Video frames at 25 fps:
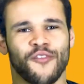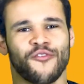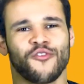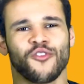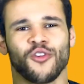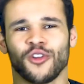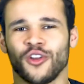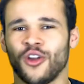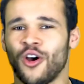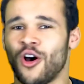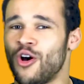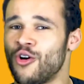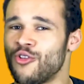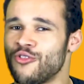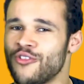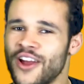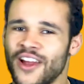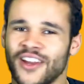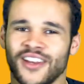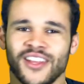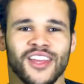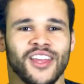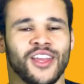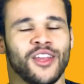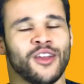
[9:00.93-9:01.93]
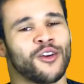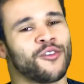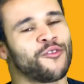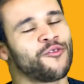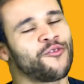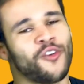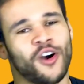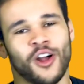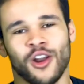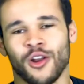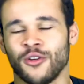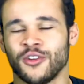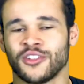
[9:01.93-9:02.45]
If you're not already,
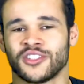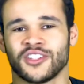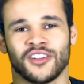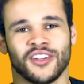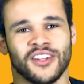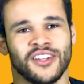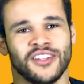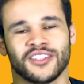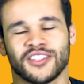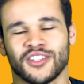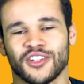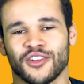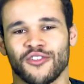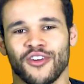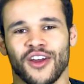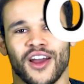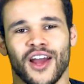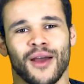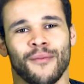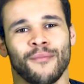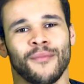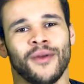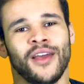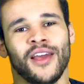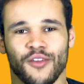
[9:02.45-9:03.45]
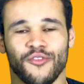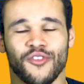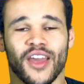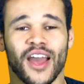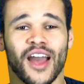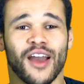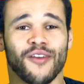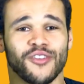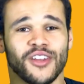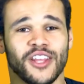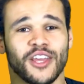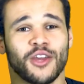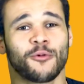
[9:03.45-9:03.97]
follow us on Instagram. If you
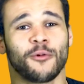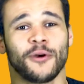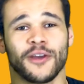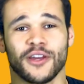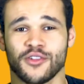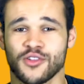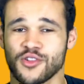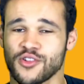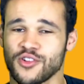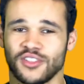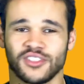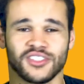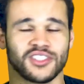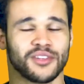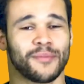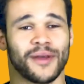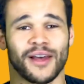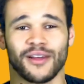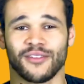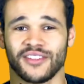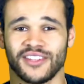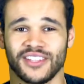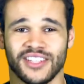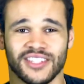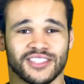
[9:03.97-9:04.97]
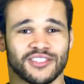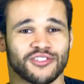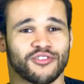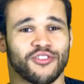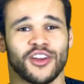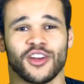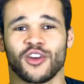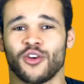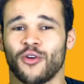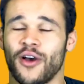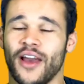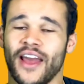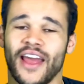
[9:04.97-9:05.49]
have any questions about this
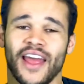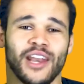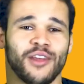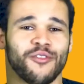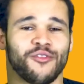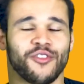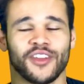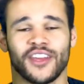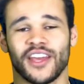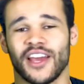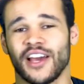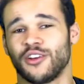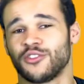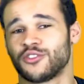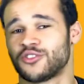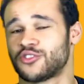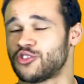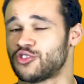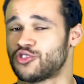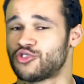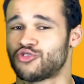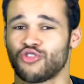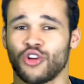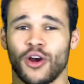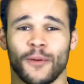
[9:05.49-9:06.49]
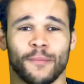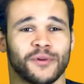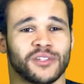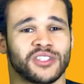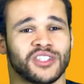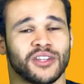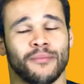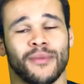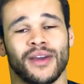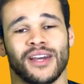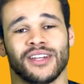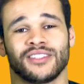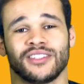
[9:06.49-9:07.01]
trick or anything else, just drop
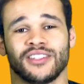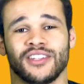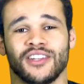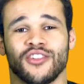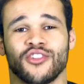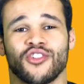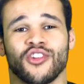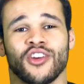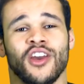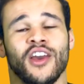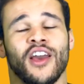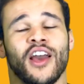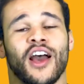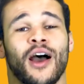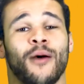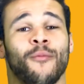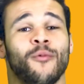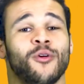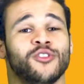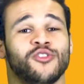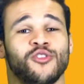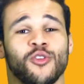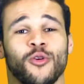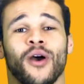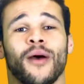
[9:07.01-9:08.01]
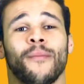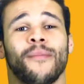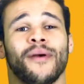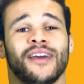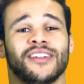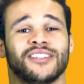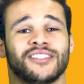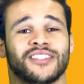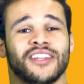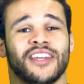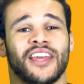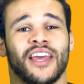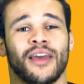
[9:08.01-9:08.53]
us a message and we'll do our
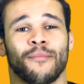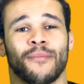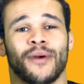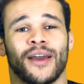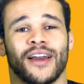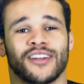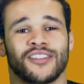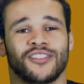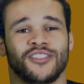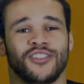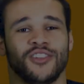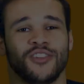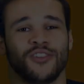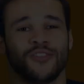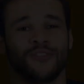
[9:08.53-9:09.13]
best to get back to